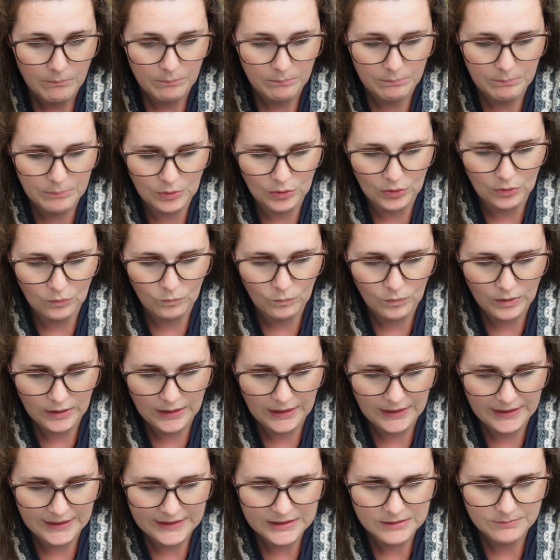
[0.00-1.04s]
But what I
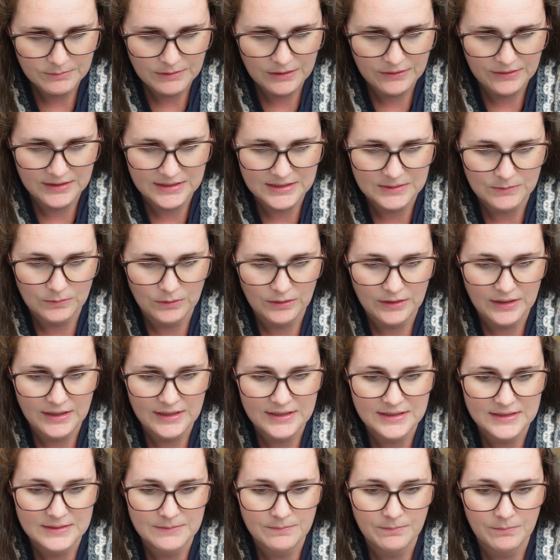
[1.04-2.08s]
liked about this one
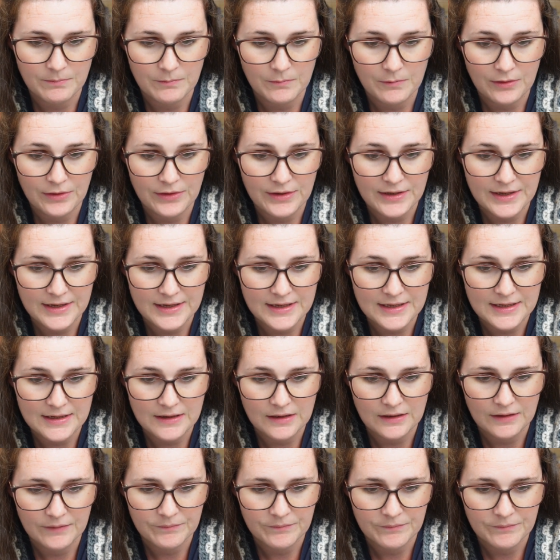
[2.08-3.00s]
is the